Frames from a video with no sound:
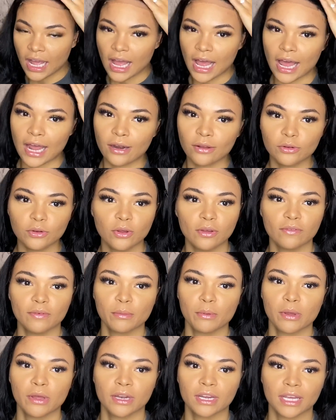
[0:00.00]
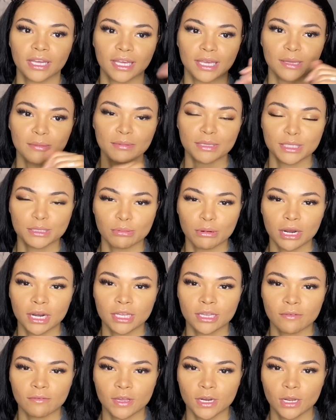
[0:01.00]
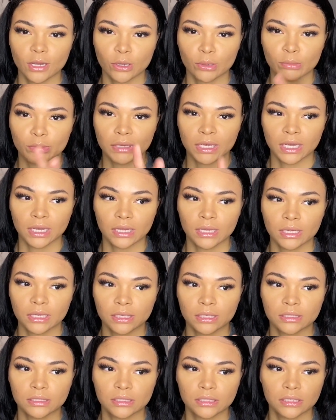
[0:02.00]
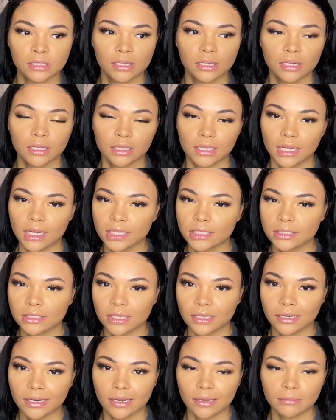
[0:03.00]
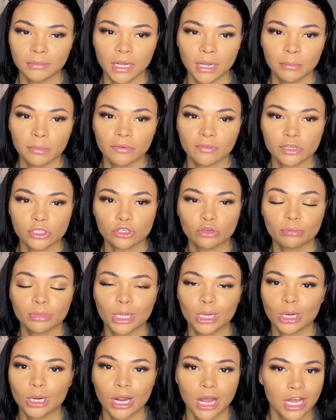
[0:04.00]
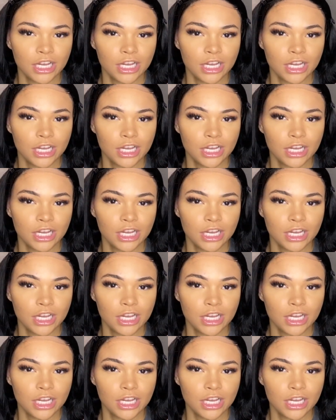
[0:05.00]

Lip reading: I don't know if I'm gonna keep this part in the video because, like I said, I'm not a professional plucker.